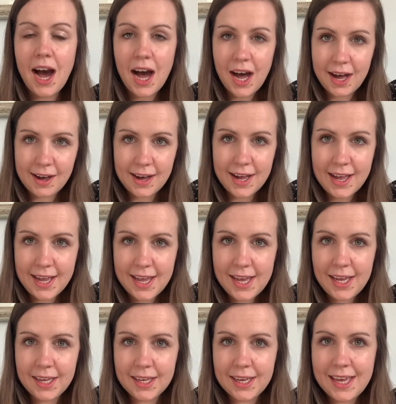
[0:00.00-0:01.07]
i
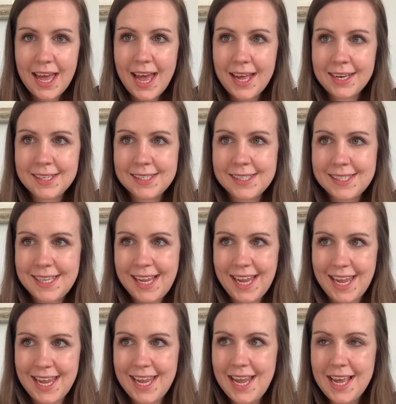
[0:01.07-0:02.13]
can
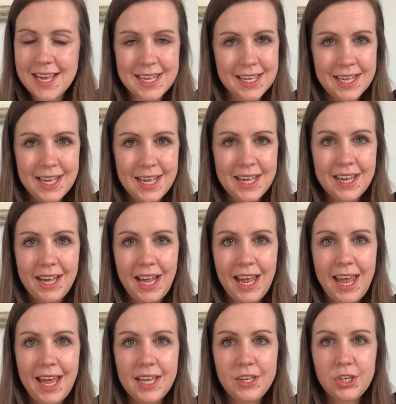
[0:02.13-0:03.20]
see
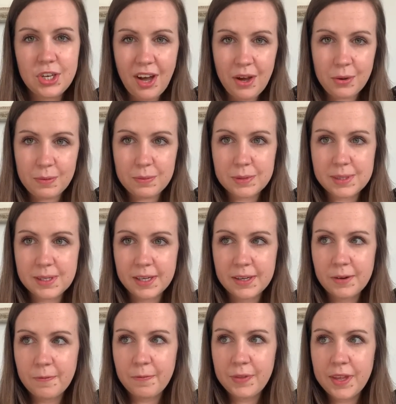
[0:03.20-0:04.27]
a goat
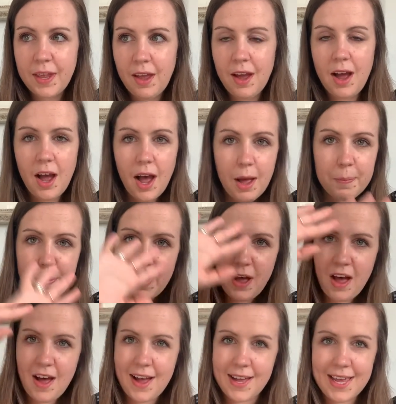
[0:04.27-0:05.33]
up
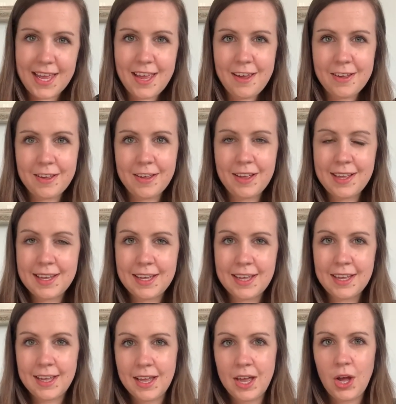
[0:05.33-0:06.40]
high
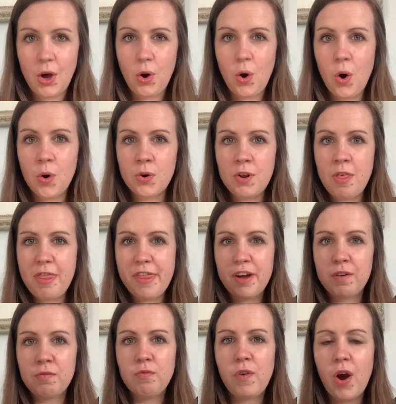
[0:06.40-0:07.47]
on
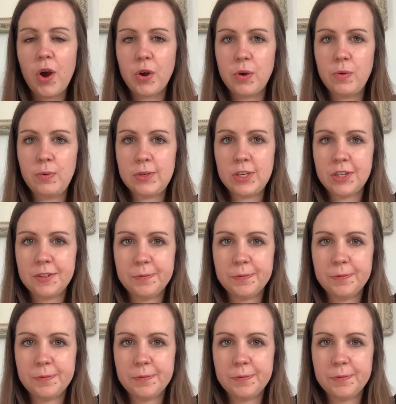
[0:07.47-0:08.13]
the road.